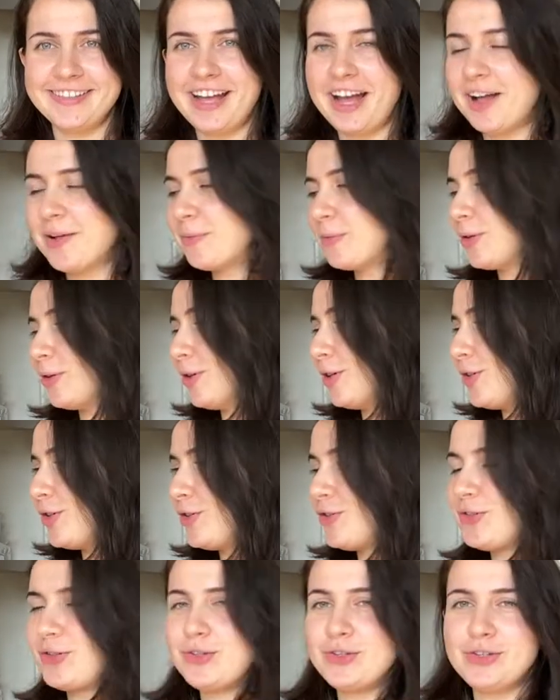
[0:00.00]
I'm going
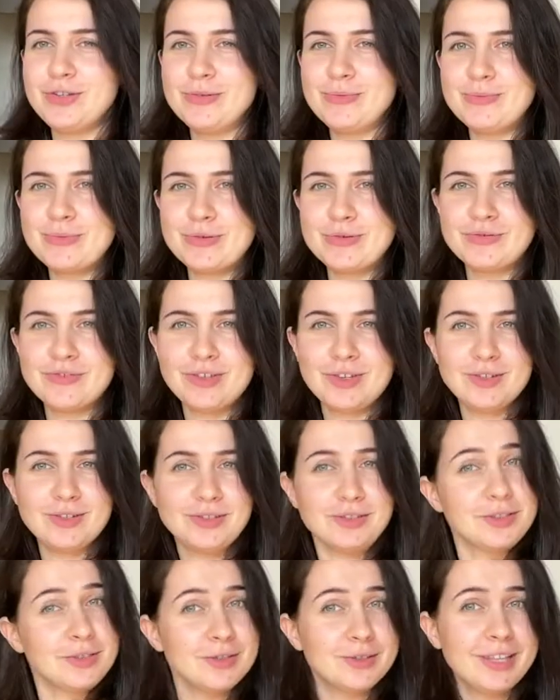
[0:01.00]
to move you
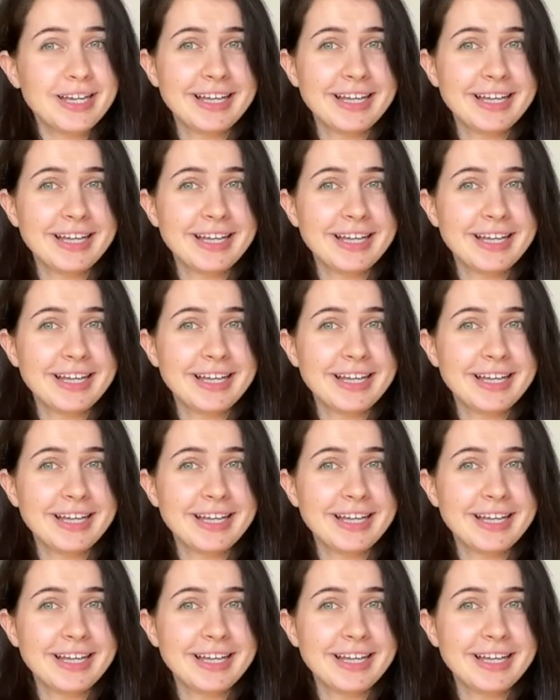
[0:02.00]
to the